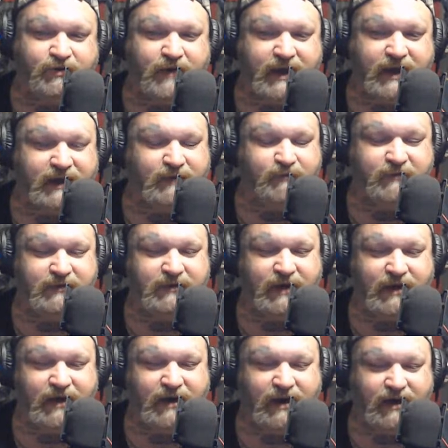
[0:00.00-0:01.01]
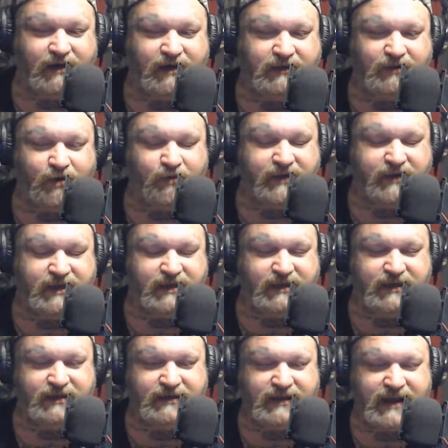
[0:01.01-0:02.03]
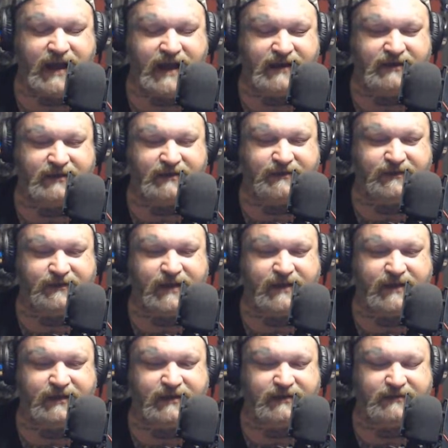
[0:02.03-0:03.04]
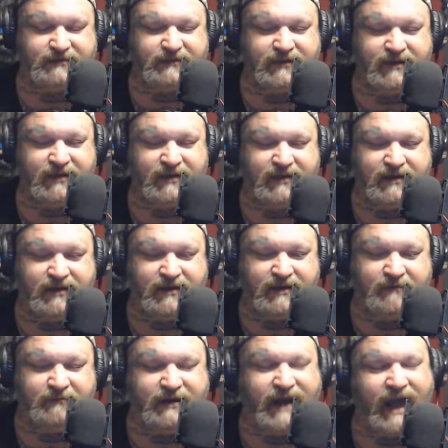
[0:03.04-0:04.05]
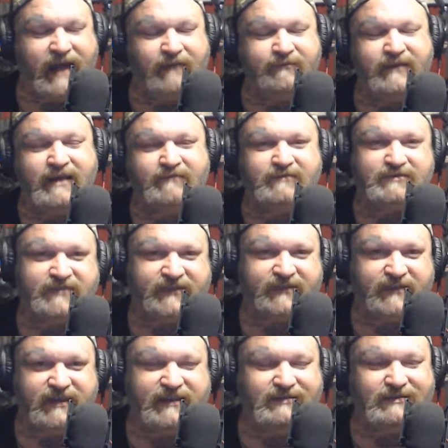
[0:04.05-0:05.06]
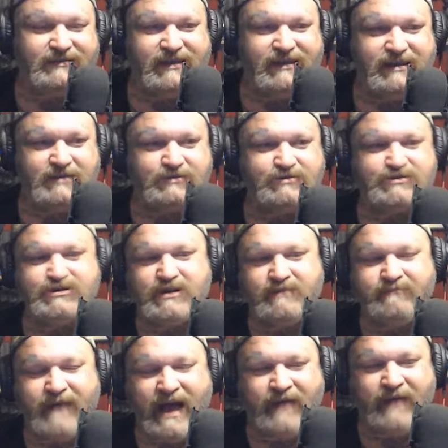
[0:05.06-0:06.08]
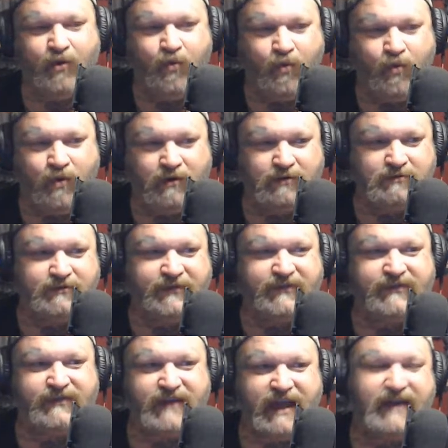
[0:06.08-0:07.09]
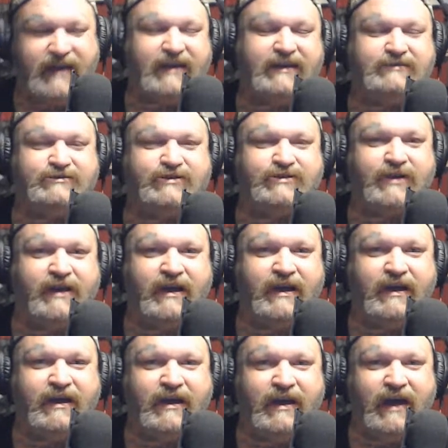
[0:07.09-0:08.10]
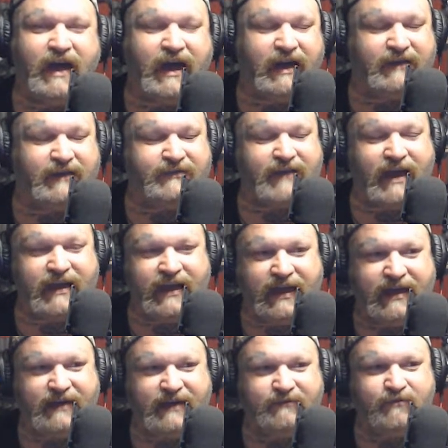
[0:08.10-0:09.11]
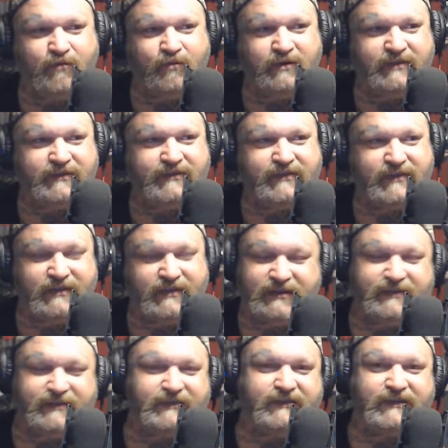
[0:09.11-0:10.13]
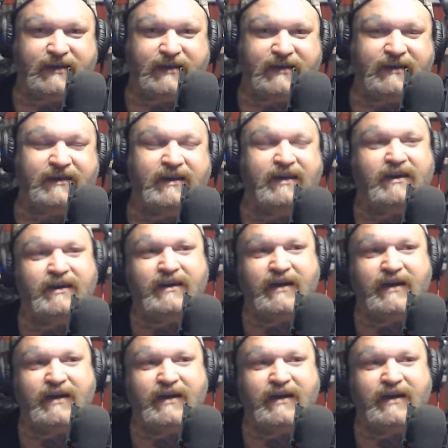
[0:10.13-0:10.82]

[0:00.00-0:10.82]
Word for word: Ukraine, uh, you know, we can get into that in a second but I have never seen leadership on the world stage as I have with Zelensky.